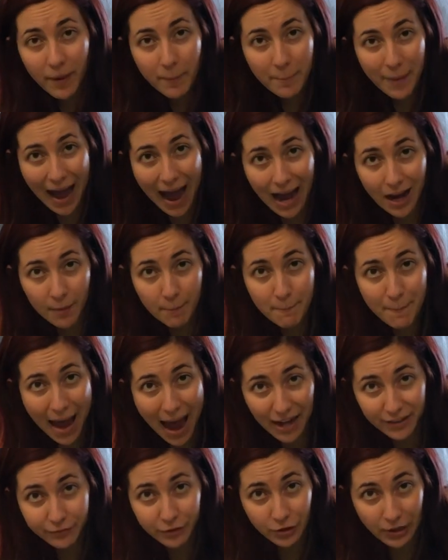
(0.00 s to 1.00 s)
the back
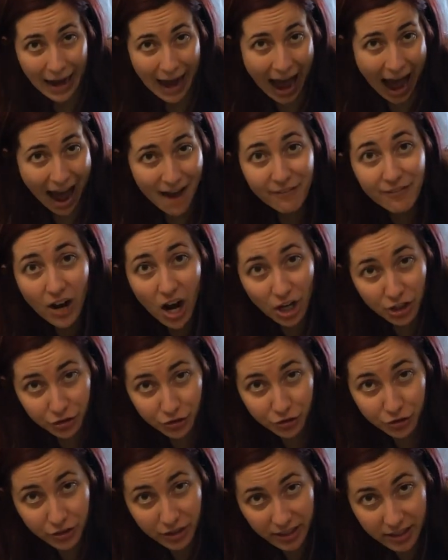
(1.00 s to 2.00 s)
mat of your half
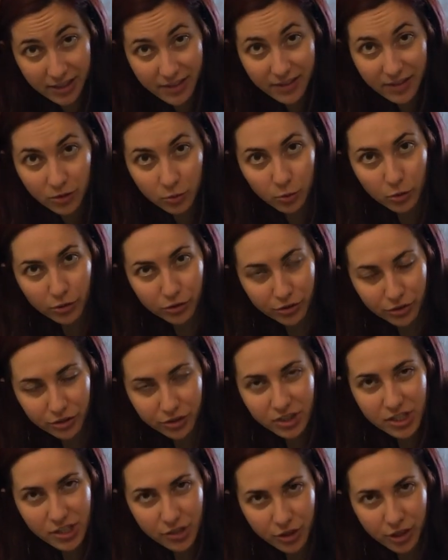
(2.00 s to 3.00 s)
underneath in order
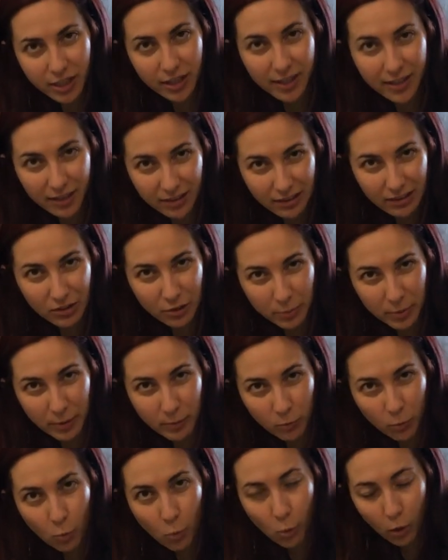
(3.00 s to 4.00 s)
to create a little bit
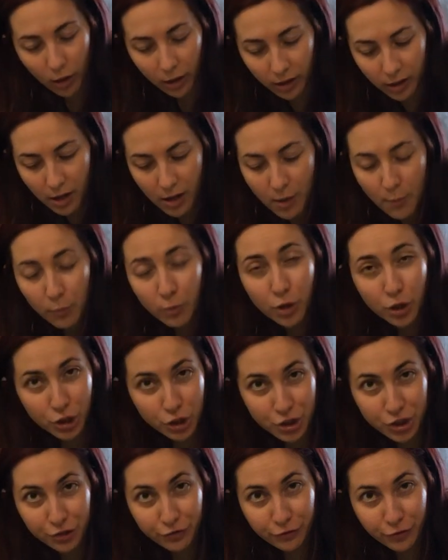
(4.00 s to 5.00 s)
more
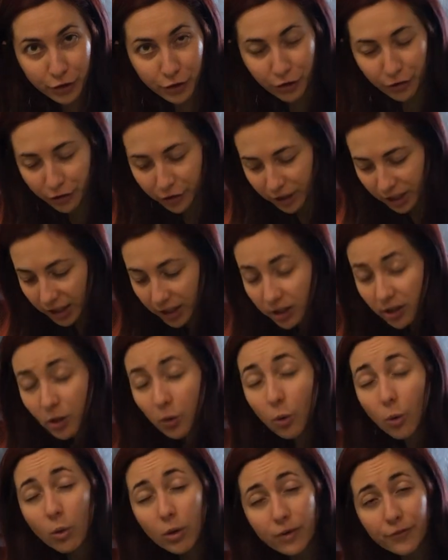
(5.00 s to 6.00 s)
cushion for your knee.
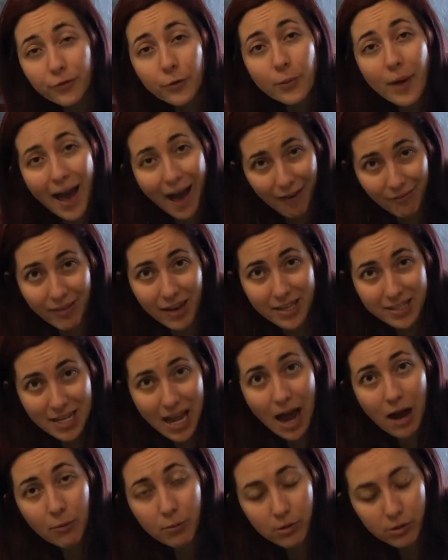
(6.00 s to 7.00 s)
Or if you have that
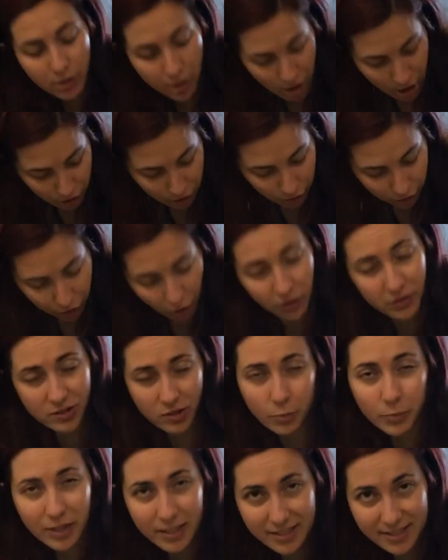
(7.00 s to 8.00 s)
towel, you can
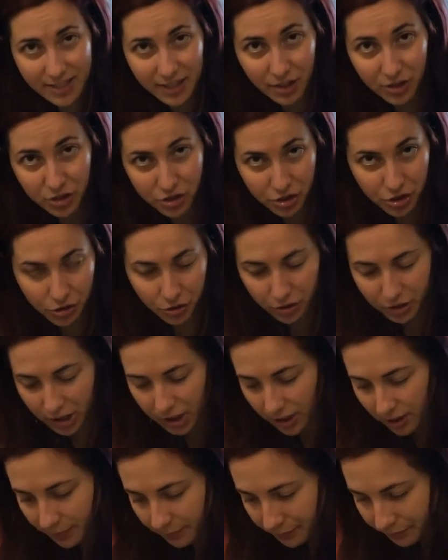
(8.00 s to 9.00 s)
also place that onto your
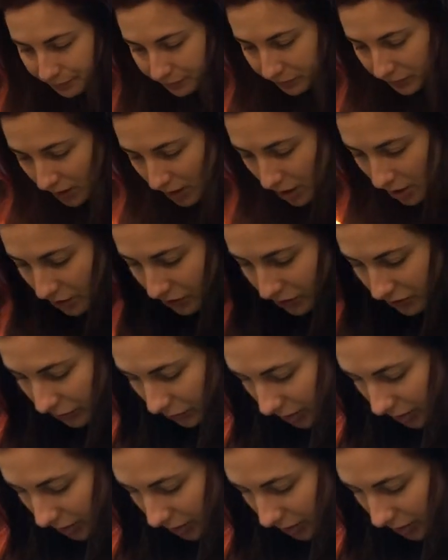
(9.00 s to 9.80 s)
knee. So